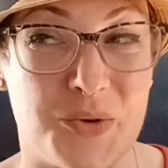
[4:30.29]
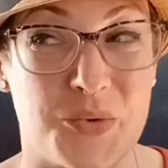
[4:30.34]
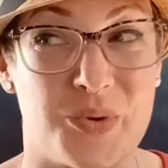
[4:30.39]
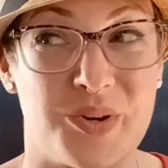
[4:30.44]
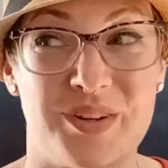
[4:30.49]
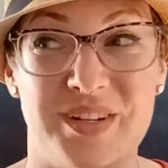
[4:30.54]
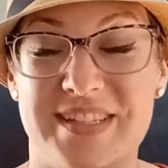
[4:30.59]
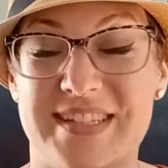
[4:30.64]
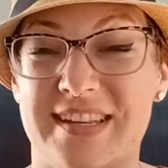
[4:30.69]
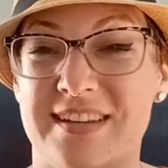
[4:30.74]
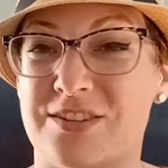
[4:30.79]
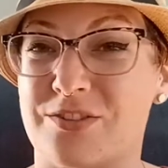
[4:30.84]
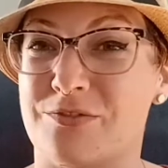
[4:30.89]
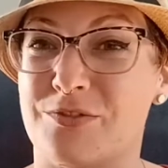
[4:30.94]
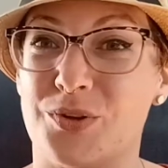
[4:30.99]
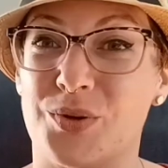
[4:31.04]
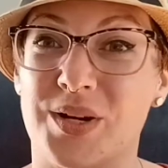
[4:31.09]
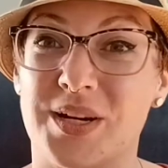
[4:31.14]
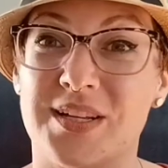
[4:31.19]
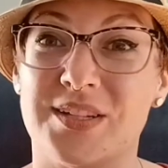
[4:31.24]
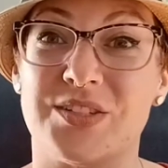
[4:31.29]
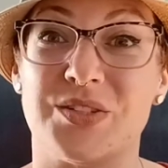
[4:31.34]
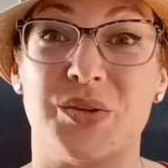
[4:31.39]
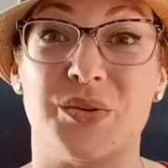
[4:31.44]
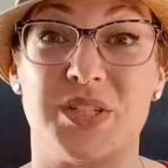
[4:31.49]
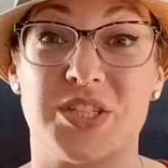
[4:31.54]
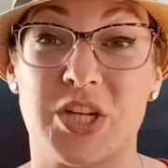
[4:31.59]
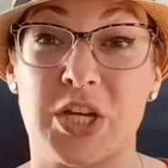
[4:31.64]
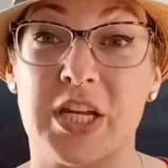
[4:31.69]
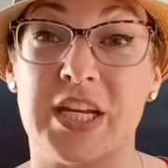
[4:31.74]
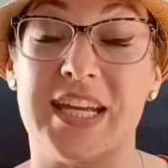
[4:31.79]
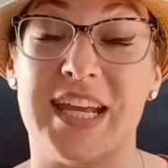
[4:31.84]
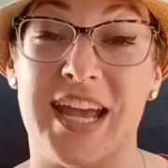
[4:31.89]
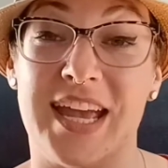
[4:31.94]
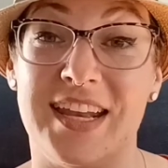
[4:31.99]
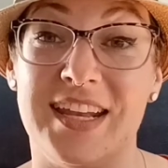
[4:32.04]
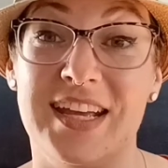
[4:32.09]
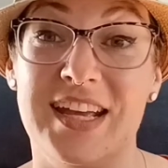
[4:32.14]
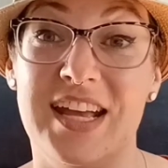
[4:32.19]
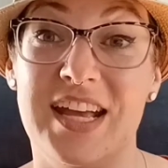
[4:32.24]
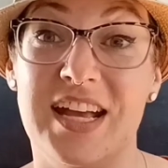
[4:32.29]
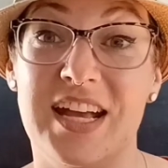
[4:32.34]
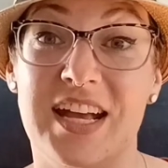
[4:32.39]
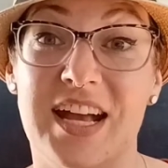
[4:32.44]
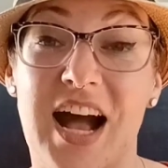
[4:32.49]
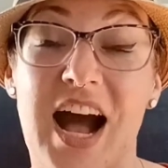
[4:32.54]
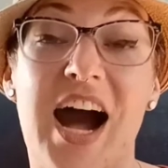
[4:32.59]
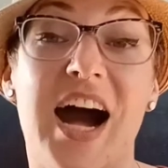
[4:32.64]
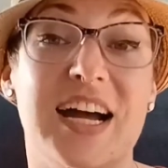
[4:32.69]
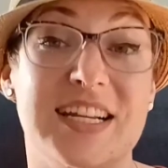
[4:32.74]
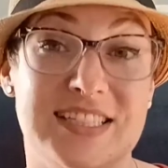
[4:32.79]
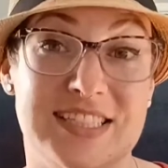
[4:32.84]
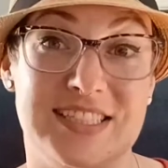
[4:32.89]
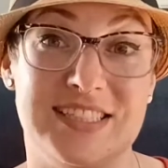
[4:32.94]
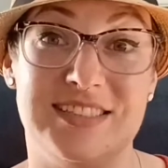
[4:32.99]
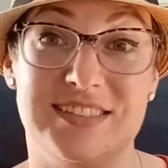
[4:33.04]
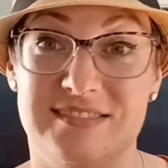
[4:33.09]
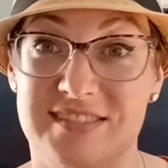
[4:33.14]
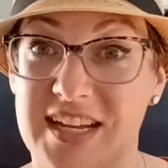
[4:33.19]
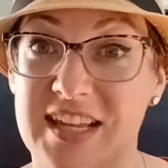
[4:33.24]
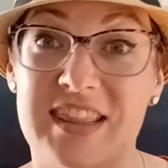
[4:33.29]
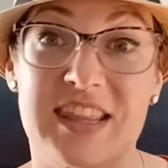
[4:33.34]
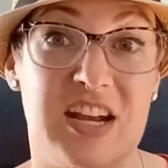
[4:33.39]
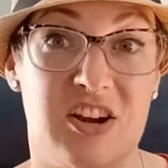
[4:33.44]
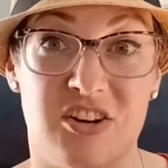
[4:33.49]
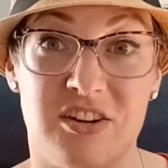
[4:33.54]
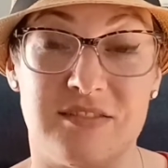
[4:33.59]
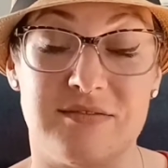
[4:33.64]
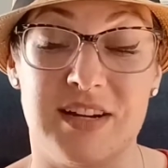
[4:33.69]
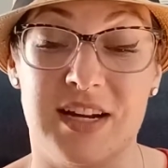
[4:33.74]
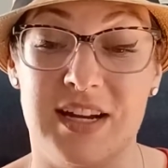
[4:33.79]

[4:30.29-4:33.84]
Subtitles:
We're in Central Florida, so it's going to get hot in there.